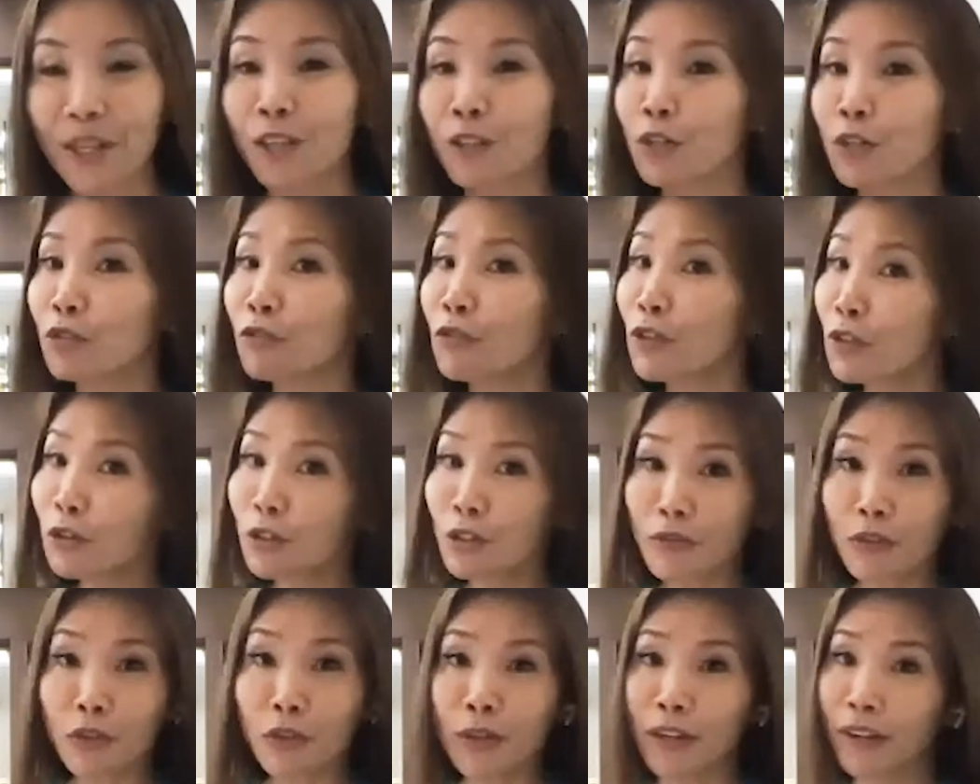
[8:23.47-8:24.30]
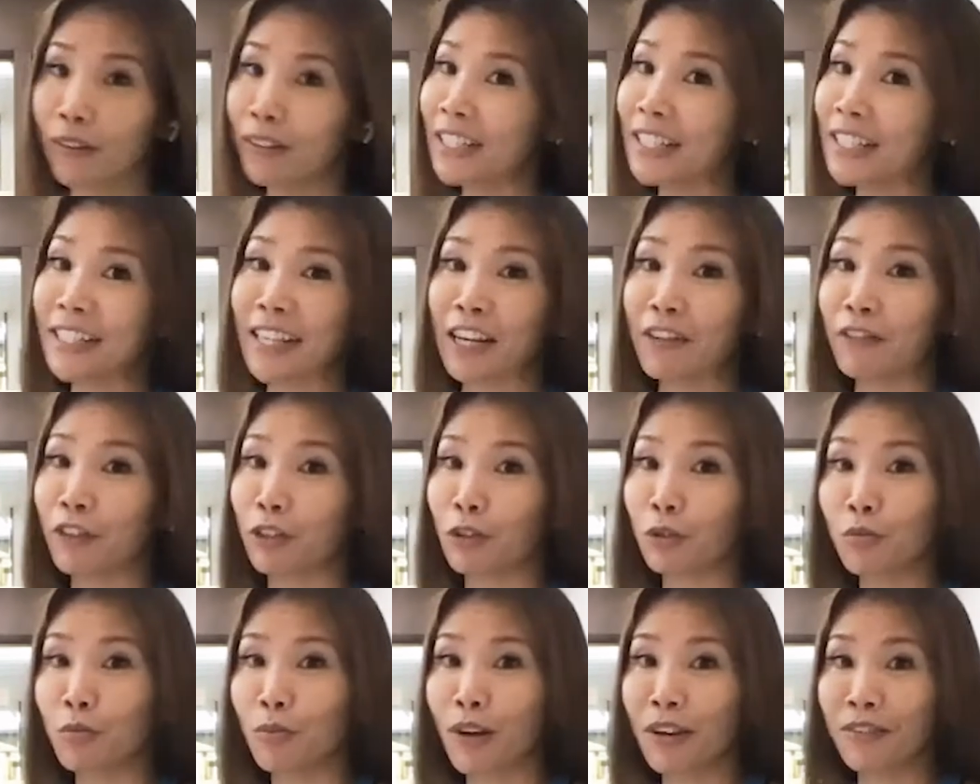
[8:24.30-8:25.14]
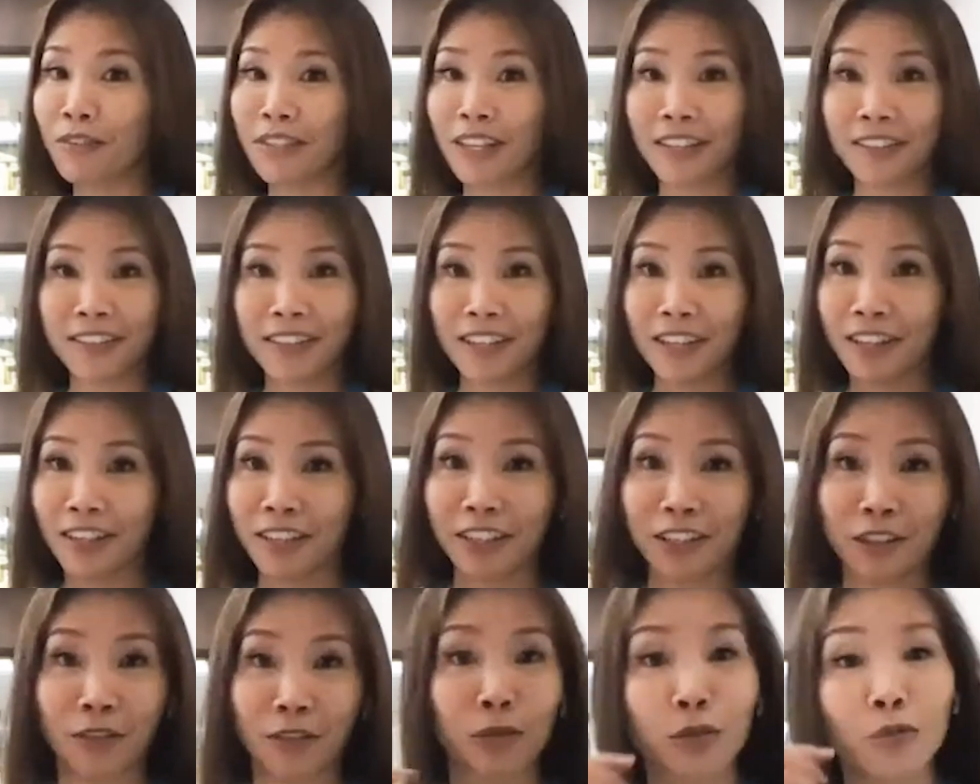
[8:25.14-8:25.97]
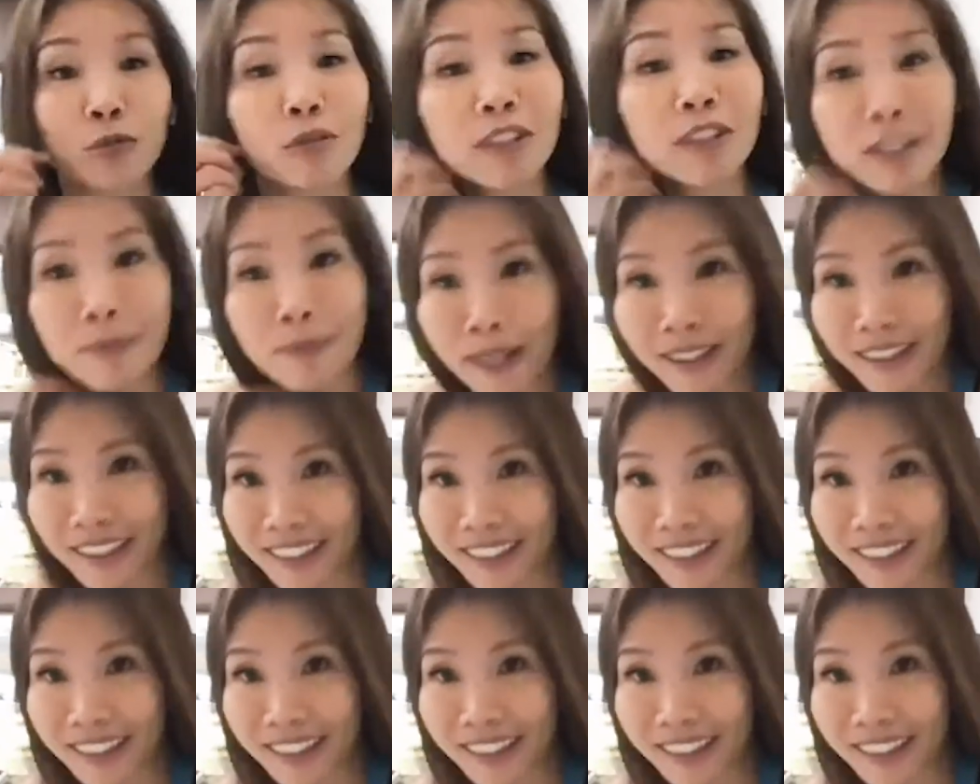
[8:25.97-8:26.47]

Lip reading: So for those of you who can only stay there for 2 breaths, I say you do it.